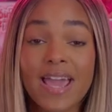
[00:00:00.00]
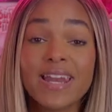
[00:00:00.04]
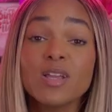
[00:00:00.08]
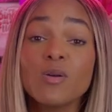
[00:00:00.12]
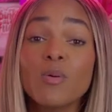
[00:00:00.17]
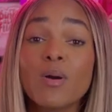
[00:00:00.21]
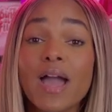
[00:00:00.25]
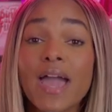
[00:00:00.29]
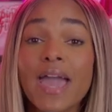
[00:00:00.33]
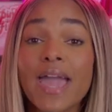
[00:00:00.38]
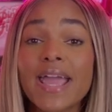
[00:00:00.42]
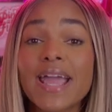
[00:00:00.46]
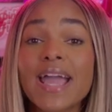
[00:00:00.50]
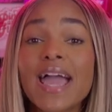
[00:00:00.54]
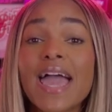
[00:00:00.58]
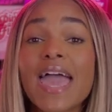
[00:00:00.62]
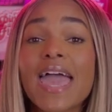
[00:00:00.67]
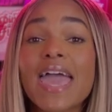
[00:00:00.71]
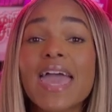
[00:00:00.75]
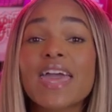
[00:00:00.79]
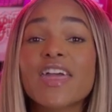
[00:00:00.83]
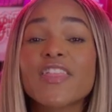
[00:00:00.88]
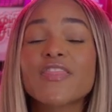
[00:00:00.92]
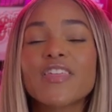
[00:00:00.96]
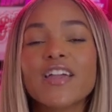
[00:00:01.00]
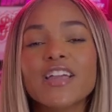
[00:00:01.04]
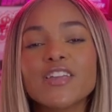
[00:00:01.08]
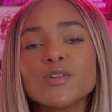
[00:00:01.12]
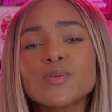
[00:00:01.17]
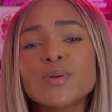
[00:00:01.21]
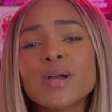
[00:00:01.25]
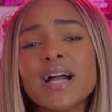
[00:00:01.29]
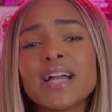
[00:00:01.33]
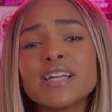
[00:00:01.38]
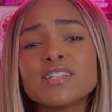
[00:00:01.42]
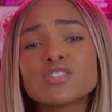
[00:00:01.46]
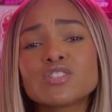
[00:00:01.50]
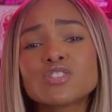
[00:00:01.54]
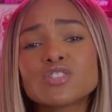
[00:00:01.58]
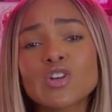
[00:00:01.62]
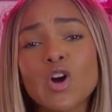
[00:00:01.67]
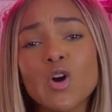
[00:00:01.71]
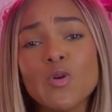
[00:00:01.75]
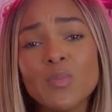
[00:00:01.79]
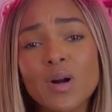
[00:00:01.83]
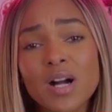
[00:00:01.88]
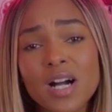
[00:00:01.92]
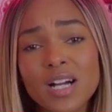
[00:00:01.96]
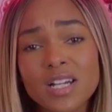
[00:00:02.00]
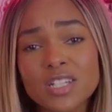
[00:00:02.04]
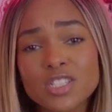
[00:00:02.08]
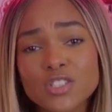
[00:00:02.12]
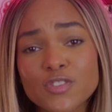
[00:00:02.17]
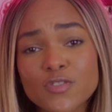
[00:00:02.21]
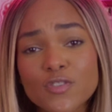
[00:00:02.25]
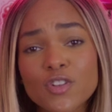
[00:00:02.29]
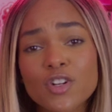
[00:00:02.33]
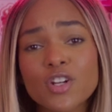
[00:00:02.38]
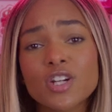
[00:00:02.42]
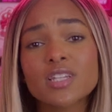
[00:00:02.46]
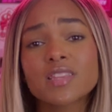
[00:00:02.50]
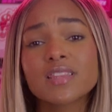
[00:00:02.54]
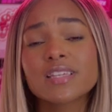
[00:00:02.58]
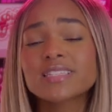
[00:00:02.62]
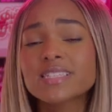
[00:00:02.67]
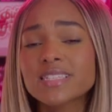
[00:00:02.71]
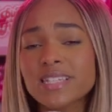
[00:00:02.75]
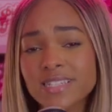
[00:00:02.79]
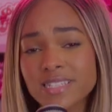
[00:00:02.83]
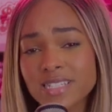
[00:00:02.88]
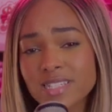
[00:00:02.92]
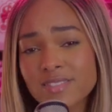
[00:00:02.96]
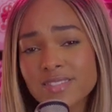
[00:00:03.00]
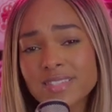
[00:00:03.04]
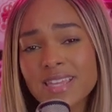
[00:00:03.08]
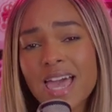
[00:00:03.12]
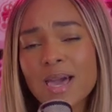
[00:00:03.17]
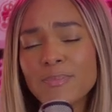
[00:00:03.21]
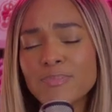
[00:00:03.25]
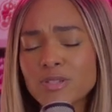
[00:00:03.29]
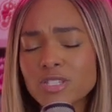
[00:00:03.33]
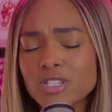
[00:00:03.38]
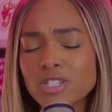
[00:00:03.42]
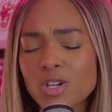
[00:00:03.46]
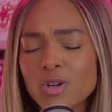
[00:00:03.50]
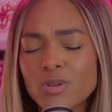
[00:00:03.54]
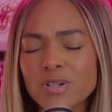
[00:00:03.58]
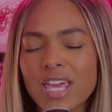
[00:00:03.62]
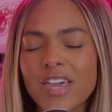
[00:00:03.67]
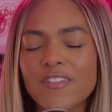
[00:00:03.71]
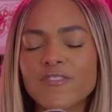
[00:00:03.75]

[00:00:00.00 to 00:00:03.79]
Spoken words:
Anyway, thank you guys so much for listening to this episode.